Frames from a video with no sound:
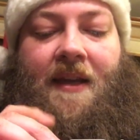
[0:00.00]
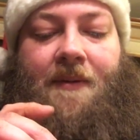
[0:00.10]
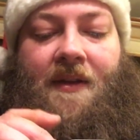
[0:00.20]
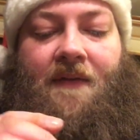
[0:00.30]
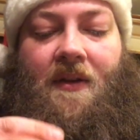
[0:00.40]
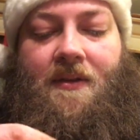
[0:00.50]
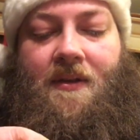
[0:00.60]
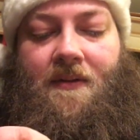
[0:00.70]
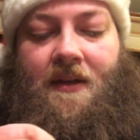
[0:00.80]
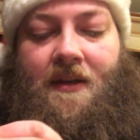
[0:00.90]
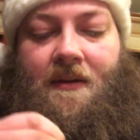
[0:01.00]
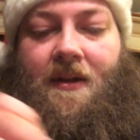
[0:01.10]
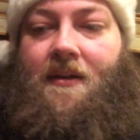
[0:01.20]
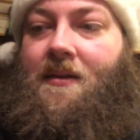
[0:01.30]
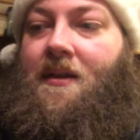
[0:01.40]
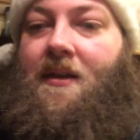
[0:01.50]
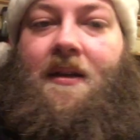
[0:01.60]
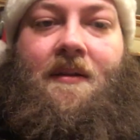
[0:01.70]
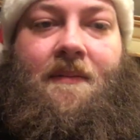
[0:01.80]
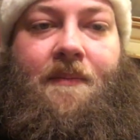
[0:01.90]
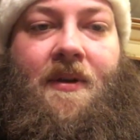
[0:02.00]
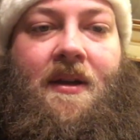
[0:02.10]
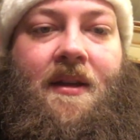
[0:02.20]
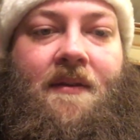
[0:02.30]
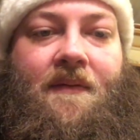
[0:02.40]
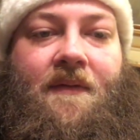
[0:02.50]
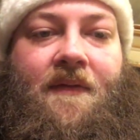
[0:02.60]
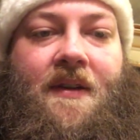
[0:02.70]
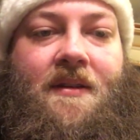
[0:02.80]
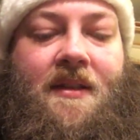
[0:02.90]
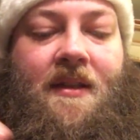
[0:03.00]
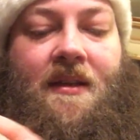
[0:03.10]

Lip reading: believe also that, I can see I got pocket fuzz in